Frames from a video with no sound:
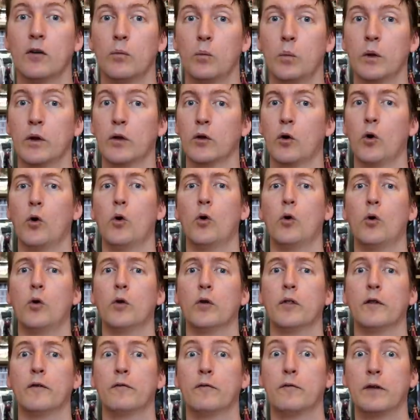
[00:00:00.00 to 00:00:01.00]
with
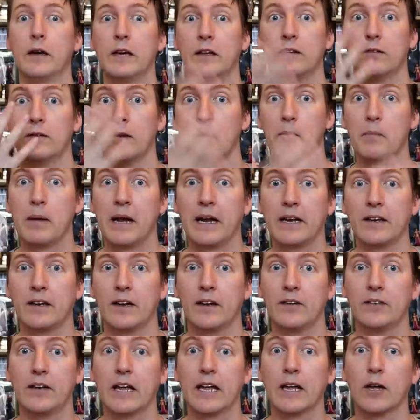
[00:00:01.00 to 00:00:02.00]
all the face
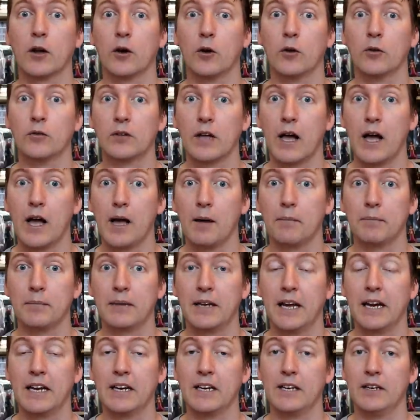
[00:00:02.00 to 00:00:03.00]
paint decos
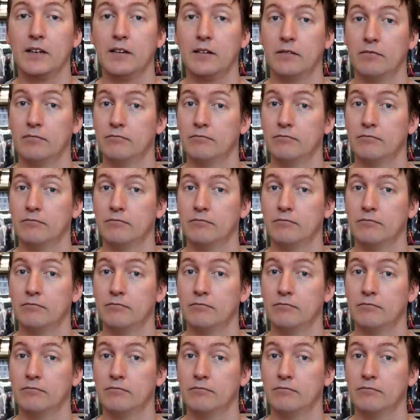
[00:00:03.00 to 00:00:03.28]
updated.